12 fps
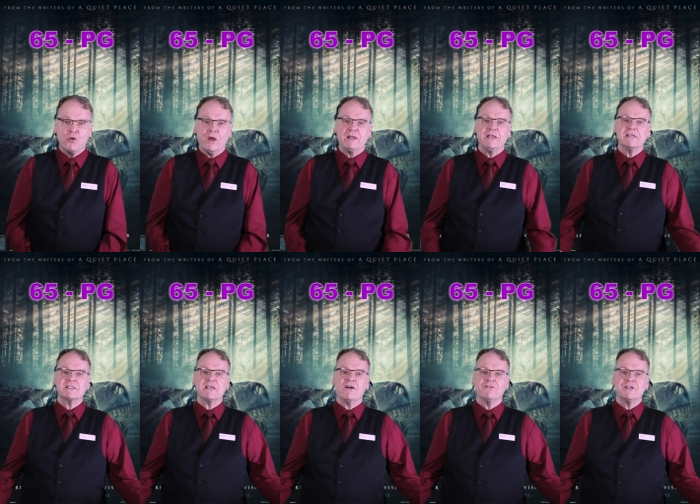quickly
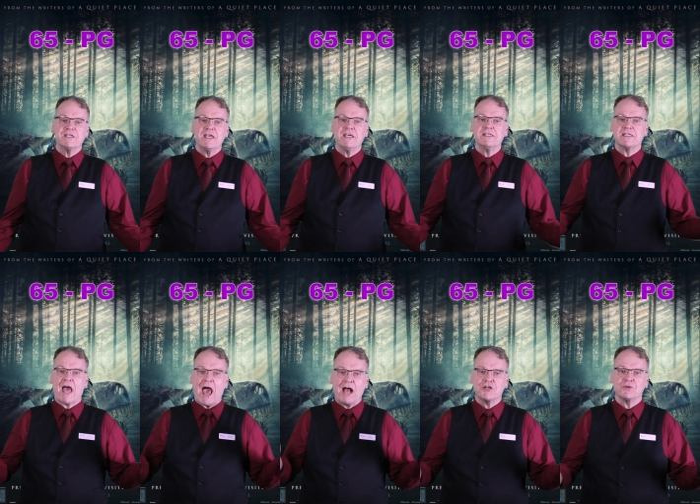discovers he's
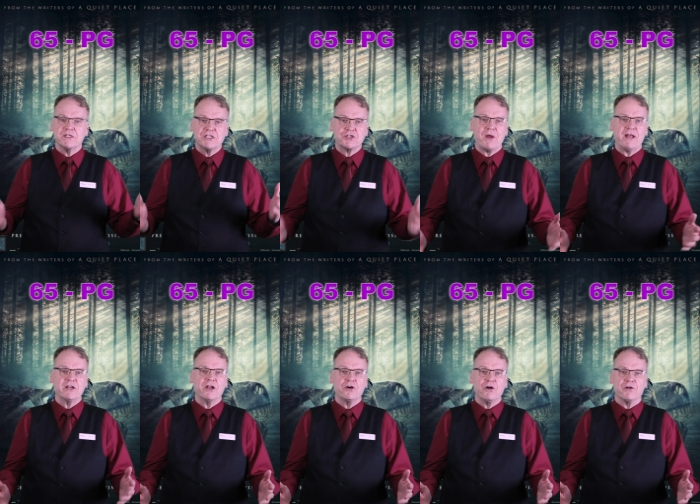actually stranded
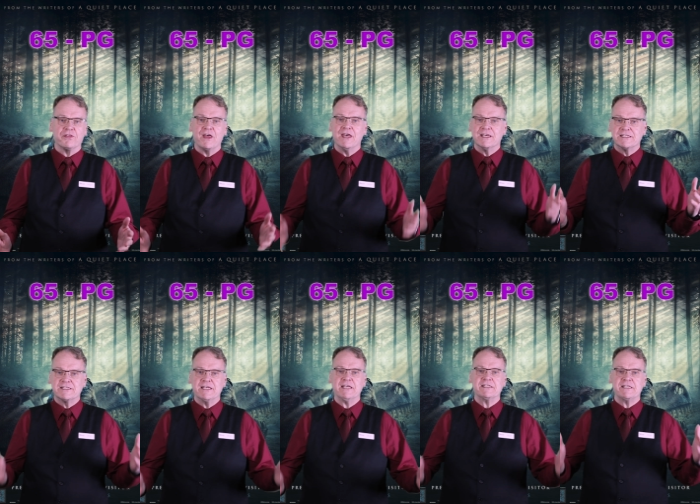on Earth
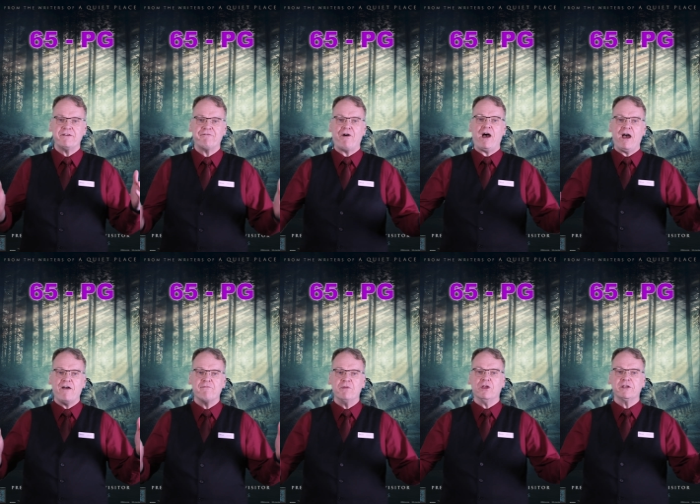
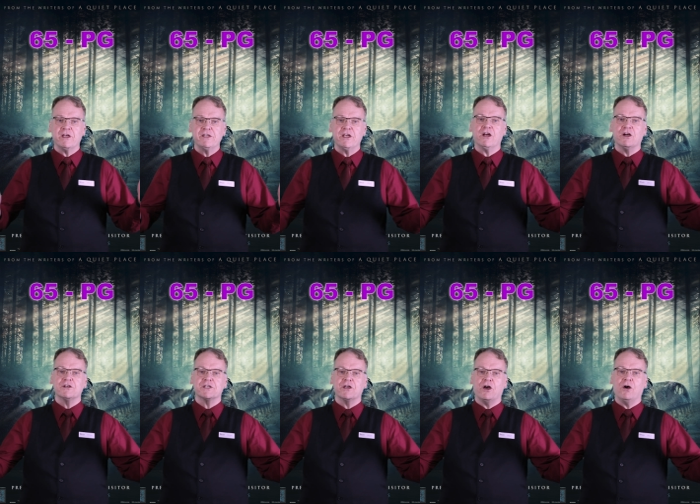65 million
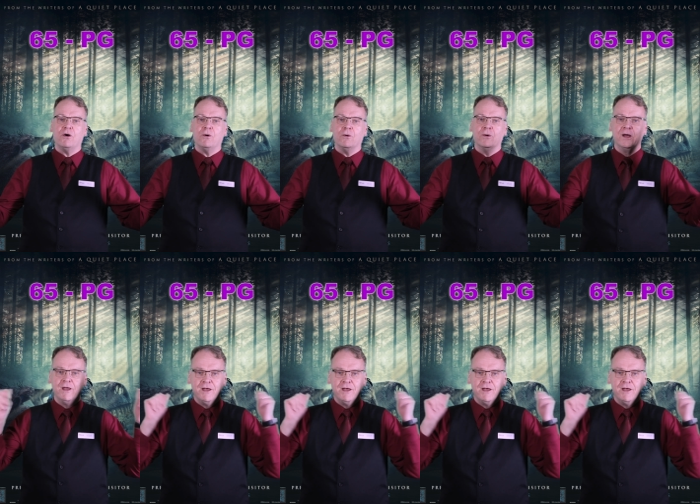years ago.